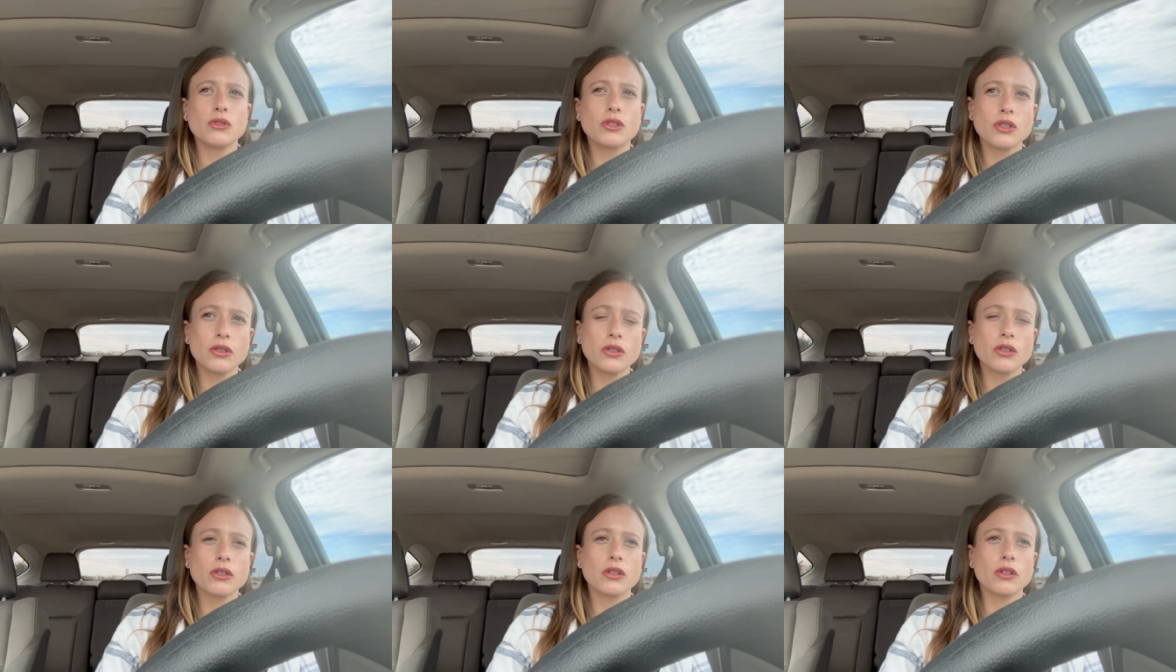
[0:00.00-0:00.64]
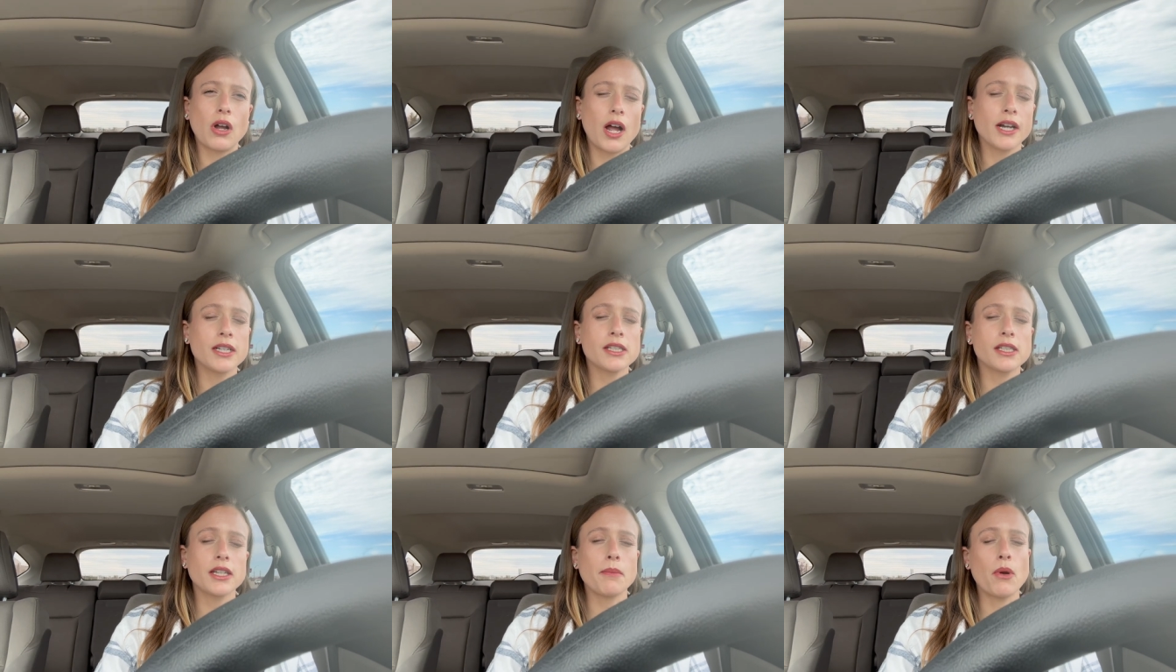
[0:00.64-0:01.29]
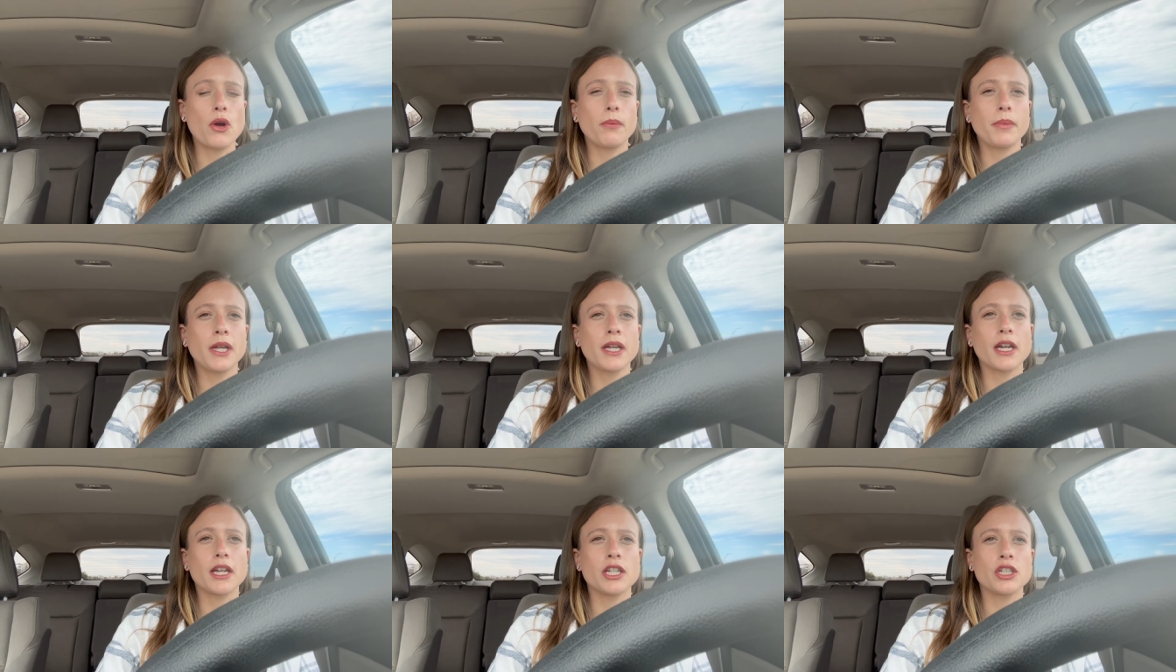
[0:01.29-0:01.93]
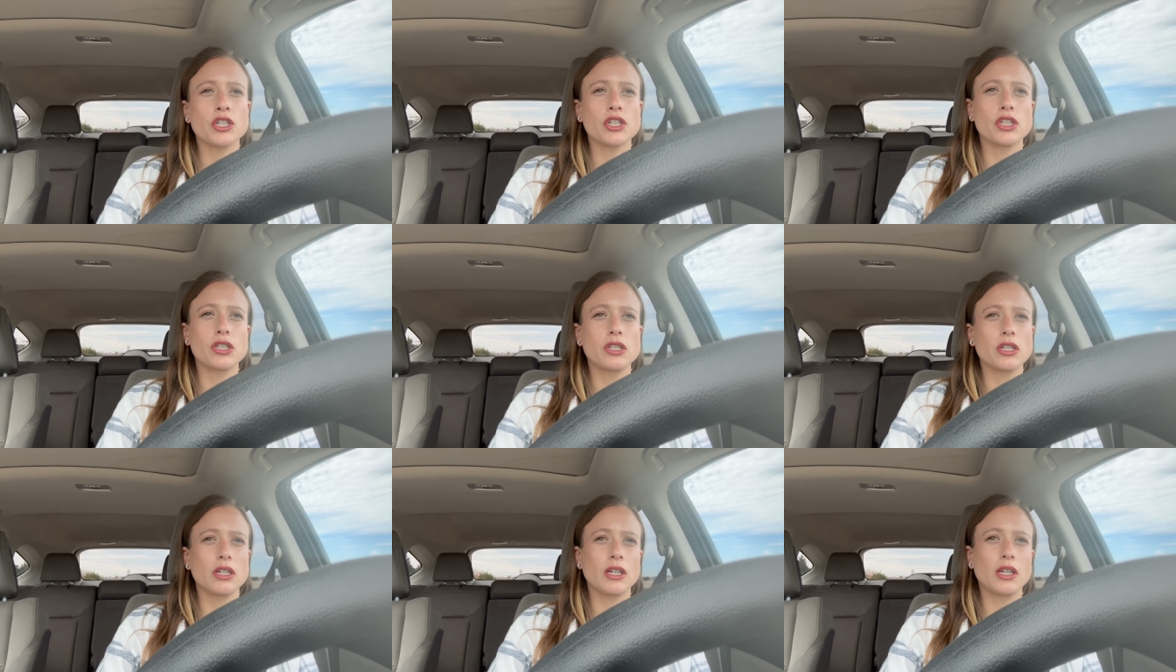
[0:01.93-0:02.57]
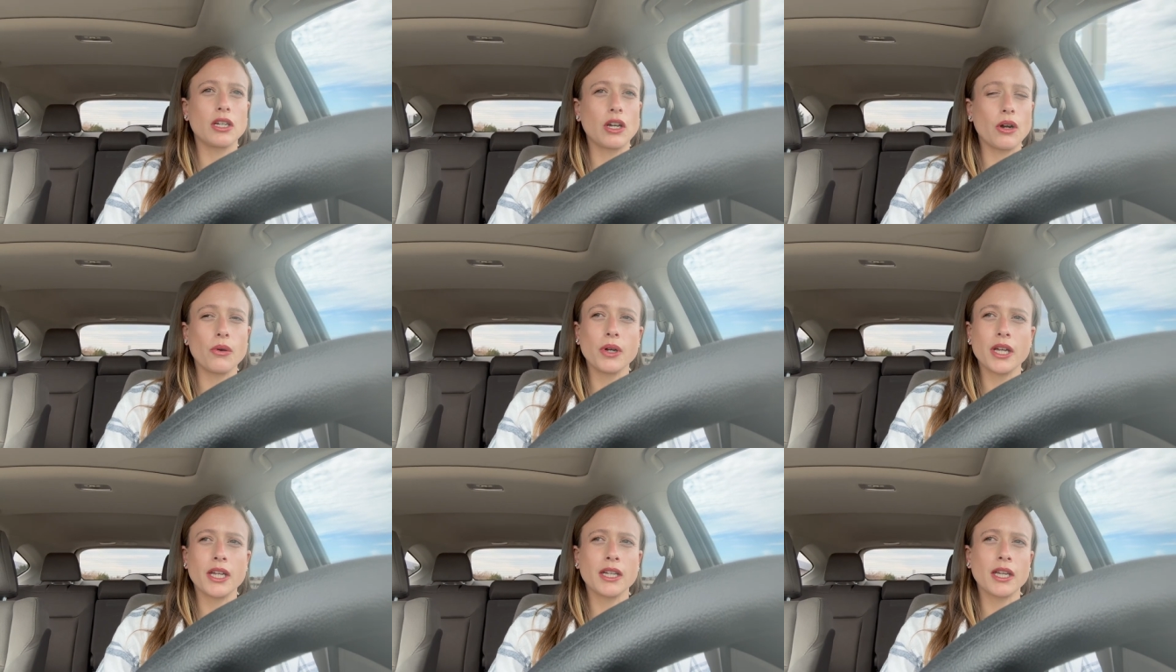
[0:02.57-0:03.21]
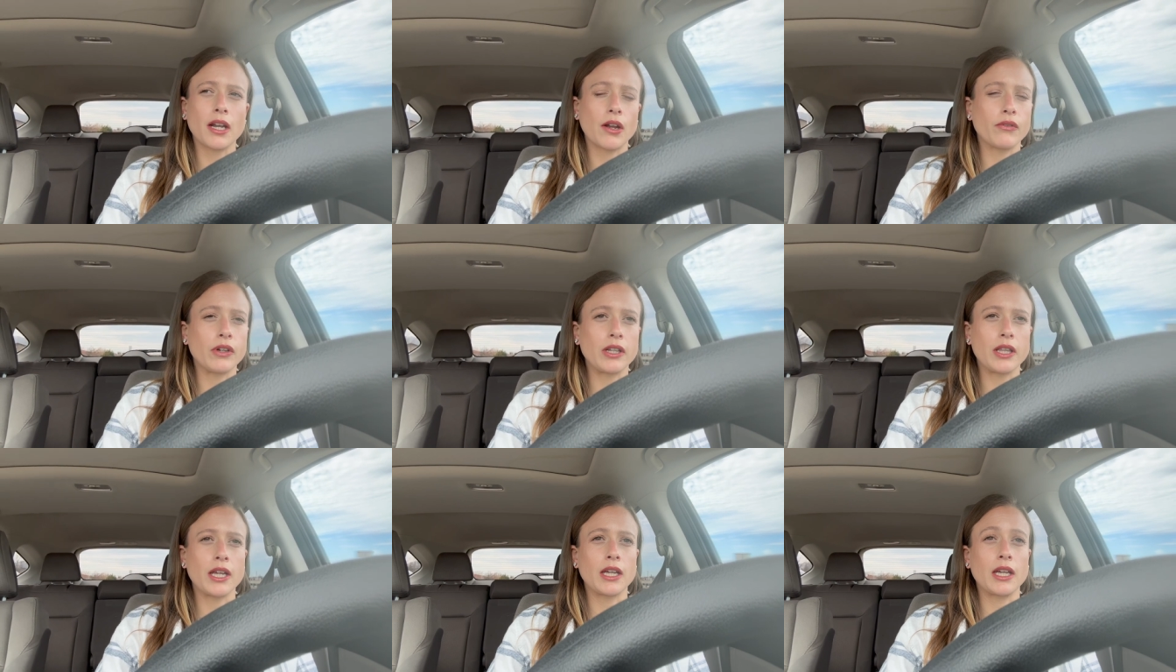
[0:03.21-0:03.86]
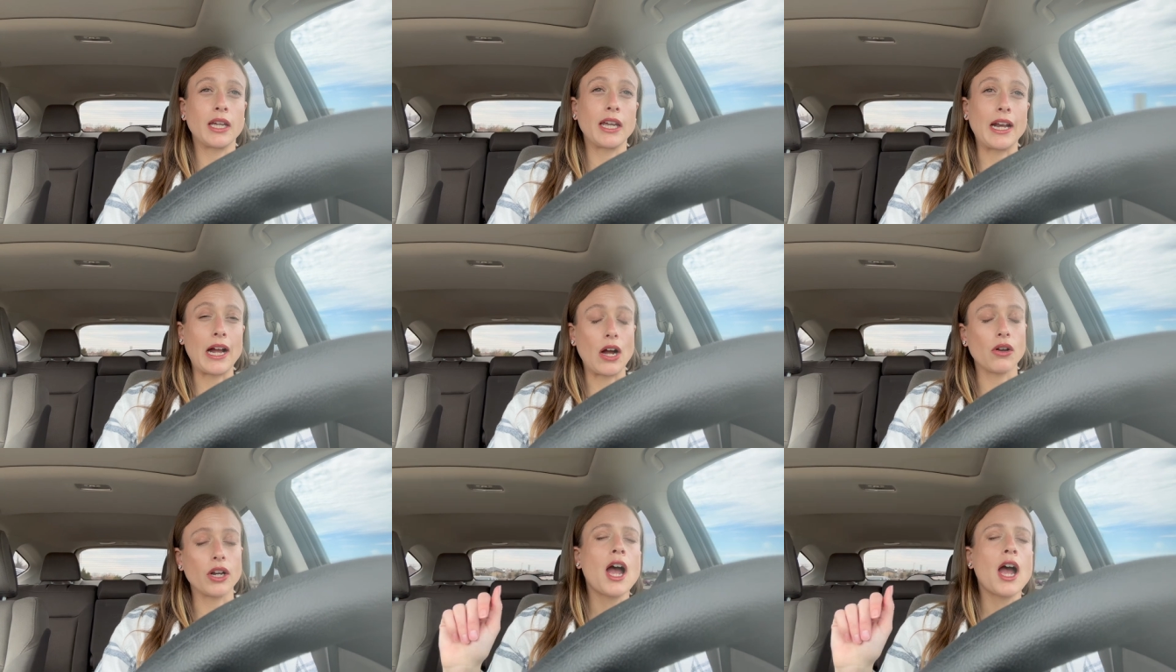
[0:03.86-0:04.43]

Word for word: do the, honestly, I'm hoping I can just go in, get everything, and get out.